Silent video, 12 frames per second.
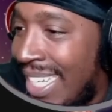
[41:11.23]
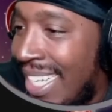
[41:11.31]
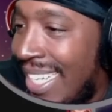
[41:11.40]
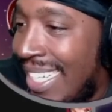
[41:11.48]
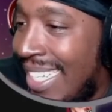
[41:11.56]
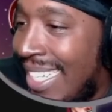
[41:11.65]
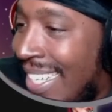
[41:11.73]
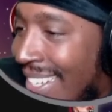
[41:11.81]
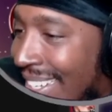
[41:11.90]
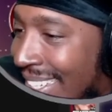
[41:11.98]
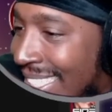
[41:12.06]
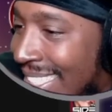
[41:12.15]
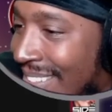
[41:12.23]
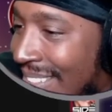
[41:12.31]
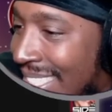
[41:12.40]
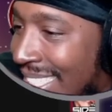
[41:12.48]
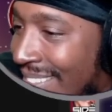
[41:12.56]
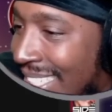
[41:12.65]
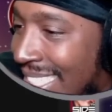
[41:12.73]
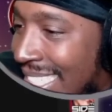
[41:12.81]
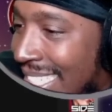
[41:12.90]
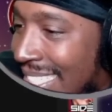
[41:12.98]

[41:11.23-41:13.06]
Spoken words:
This is what he said. What did he say?